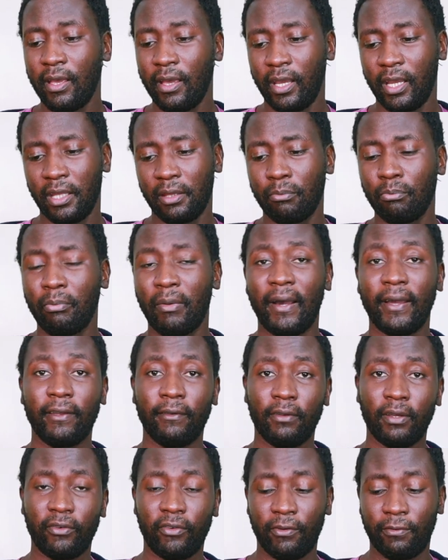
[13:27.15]
in
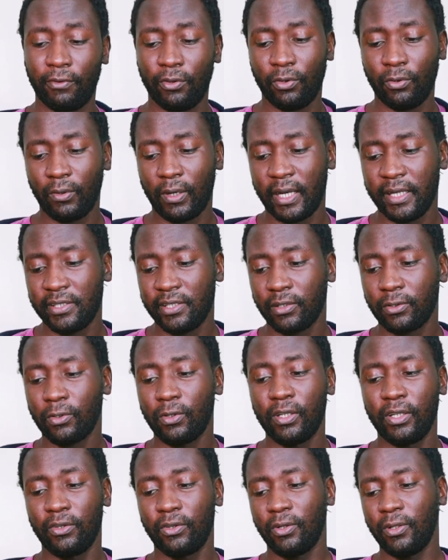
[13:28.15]
my review
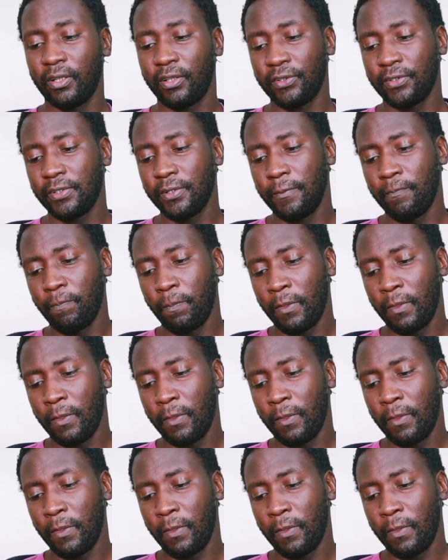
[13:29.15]
article and all that.